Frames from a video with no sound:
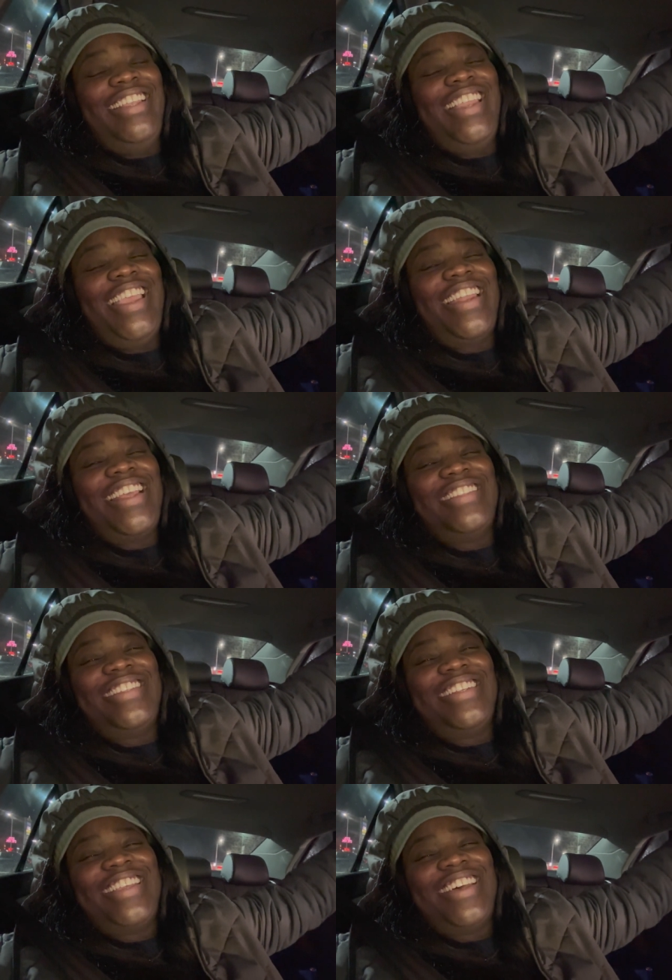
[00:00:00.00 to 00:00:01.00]
thinking I'm
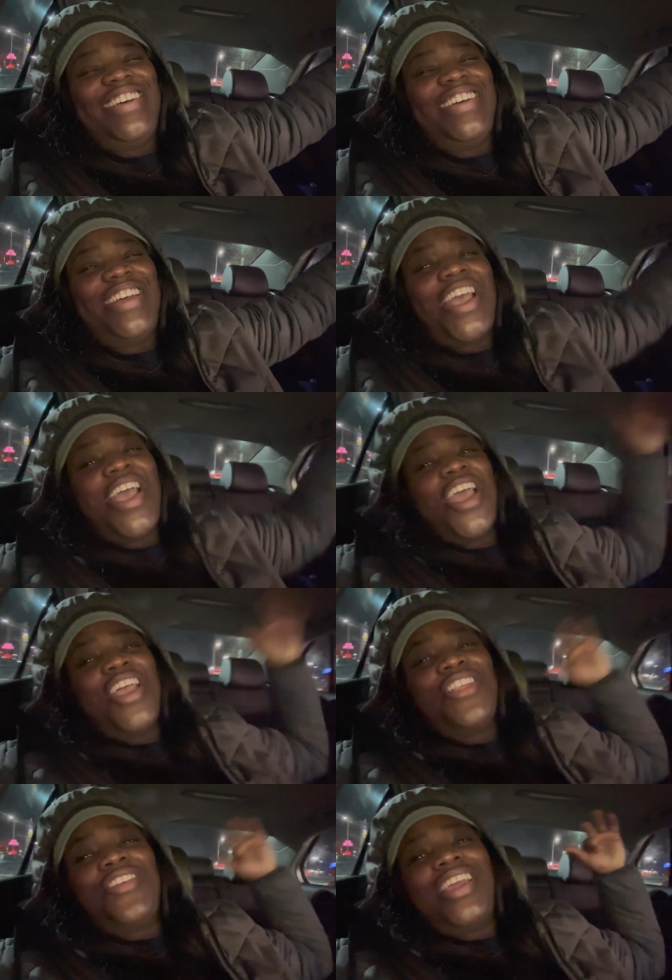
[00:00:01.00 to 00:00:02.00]
still young,
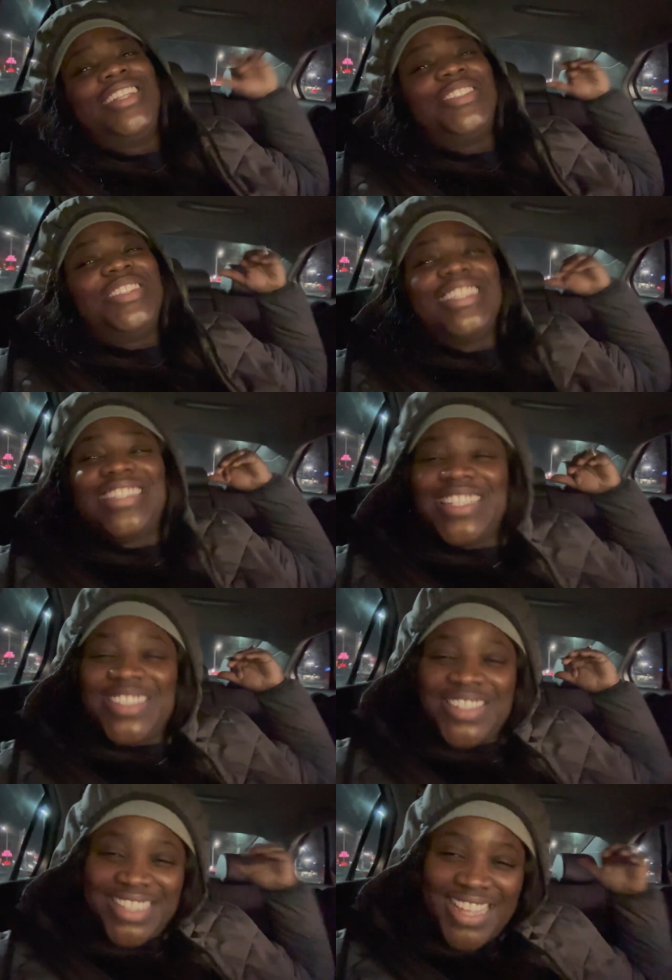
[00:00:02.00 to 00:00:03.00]
trying to do these
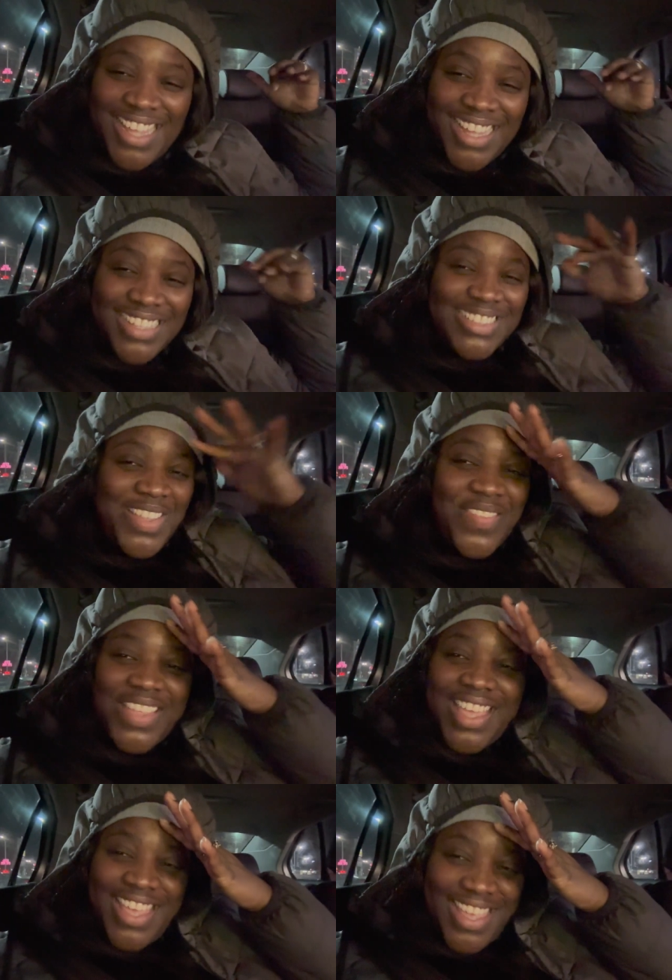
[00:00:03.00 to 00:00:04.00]
TikTok dance
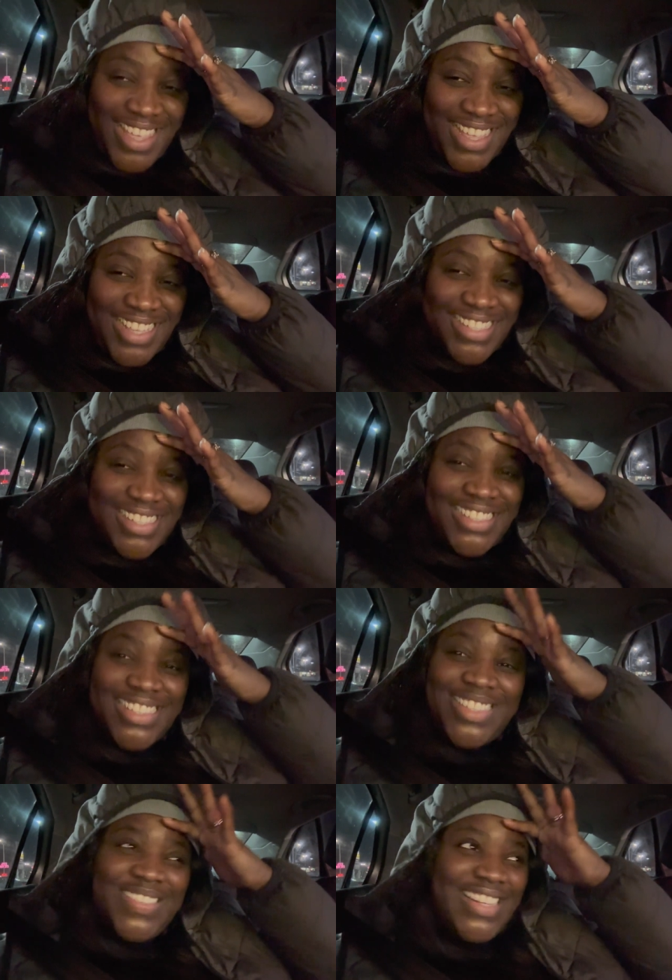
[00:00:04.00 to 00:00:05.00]

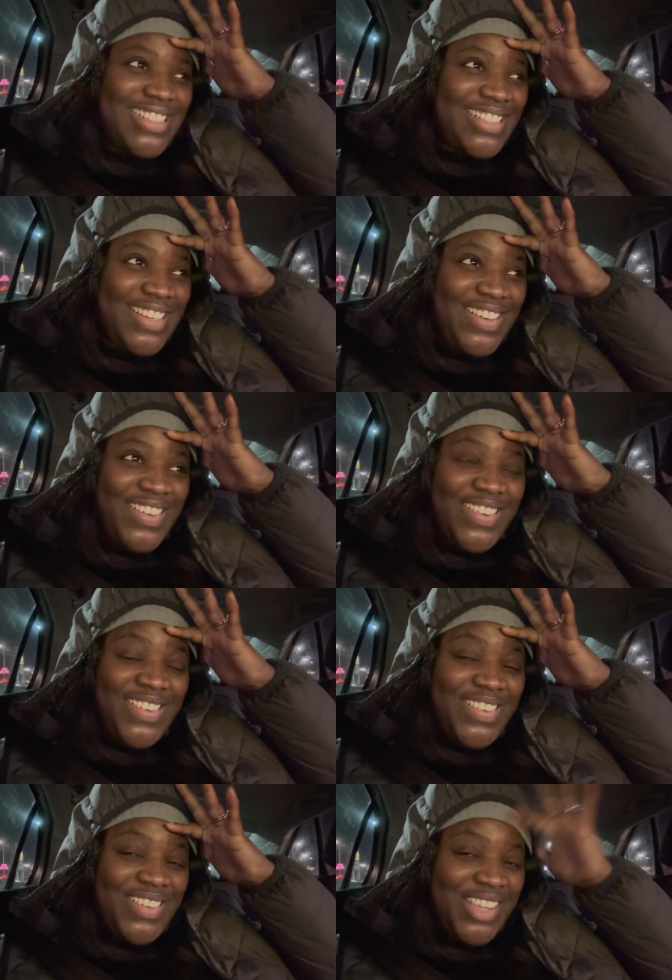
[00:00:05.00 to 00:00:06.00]
because two days
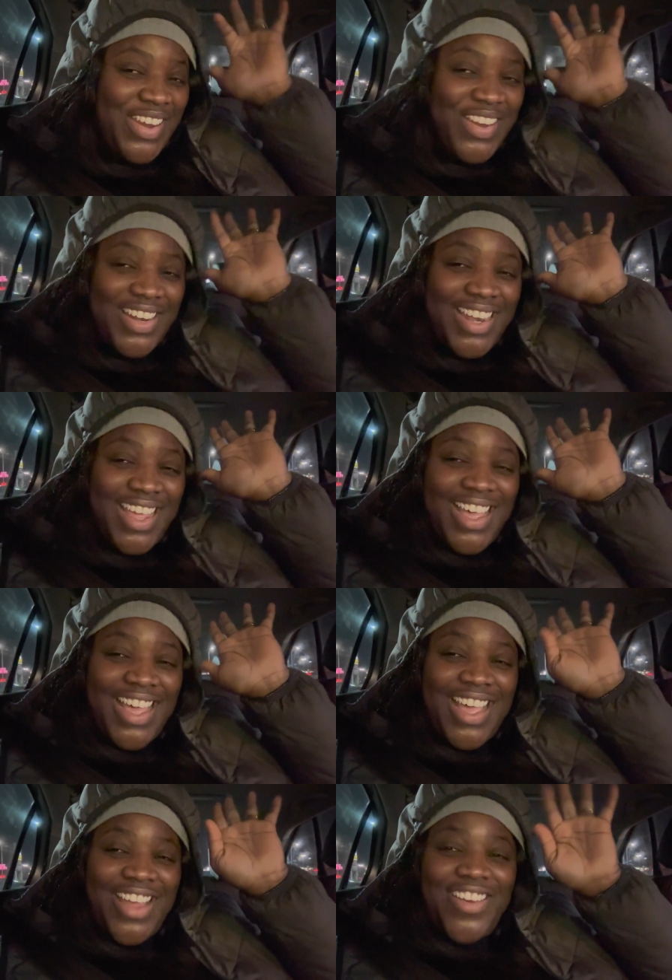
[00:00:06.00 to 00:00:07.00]
ago, your
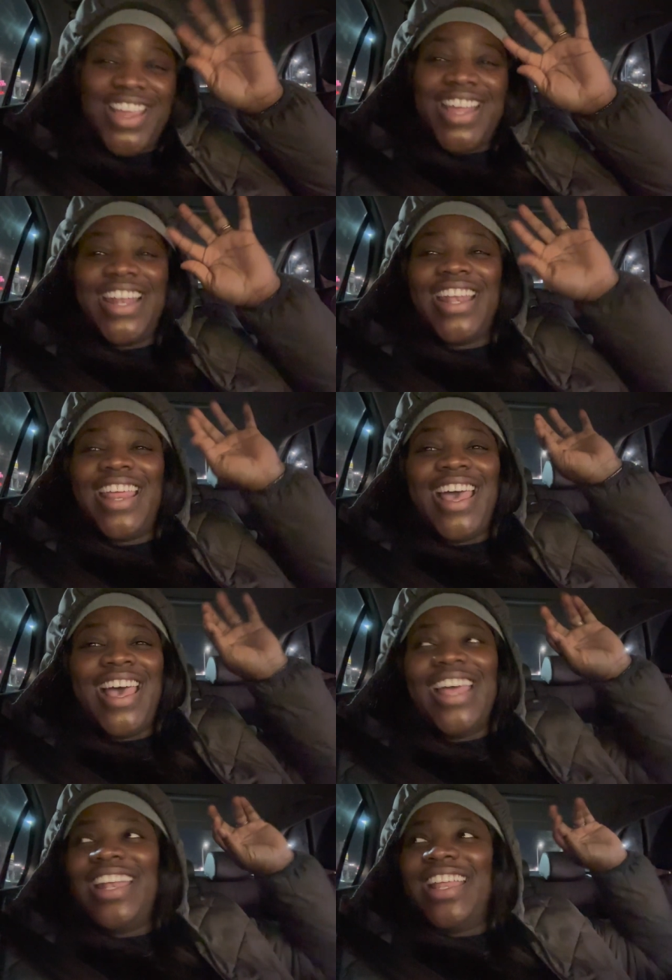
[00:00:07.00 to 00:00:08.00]
girl created
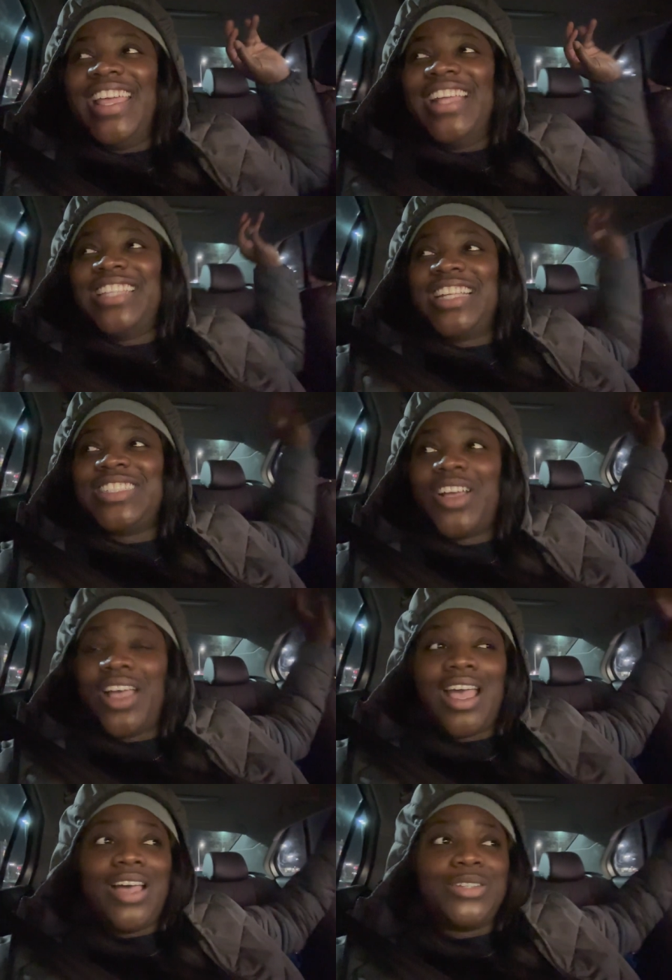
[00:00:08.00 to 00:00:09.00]
a TikTok
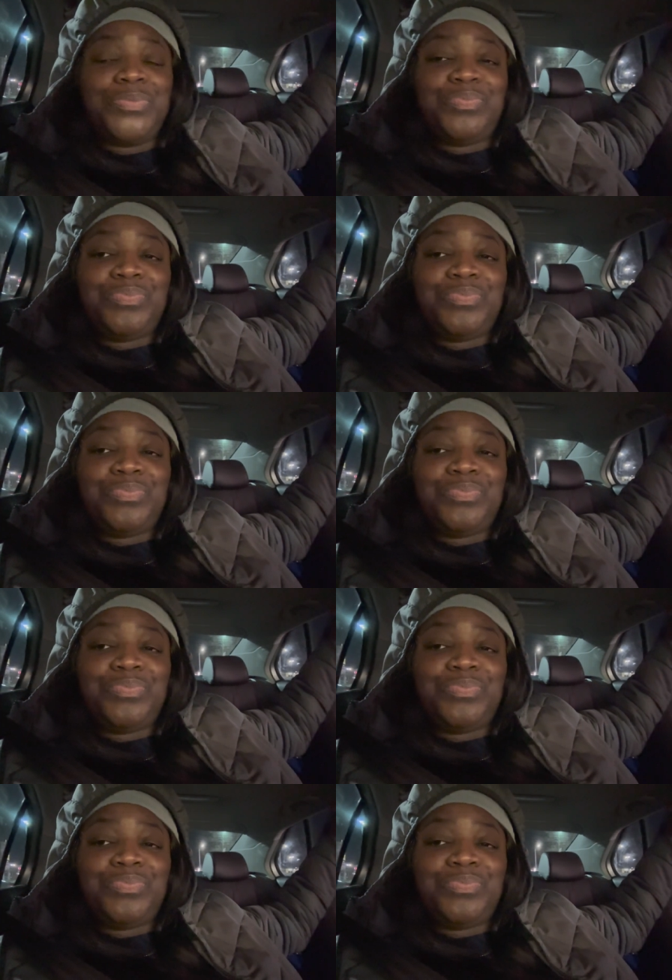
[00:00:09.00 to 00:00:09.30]
account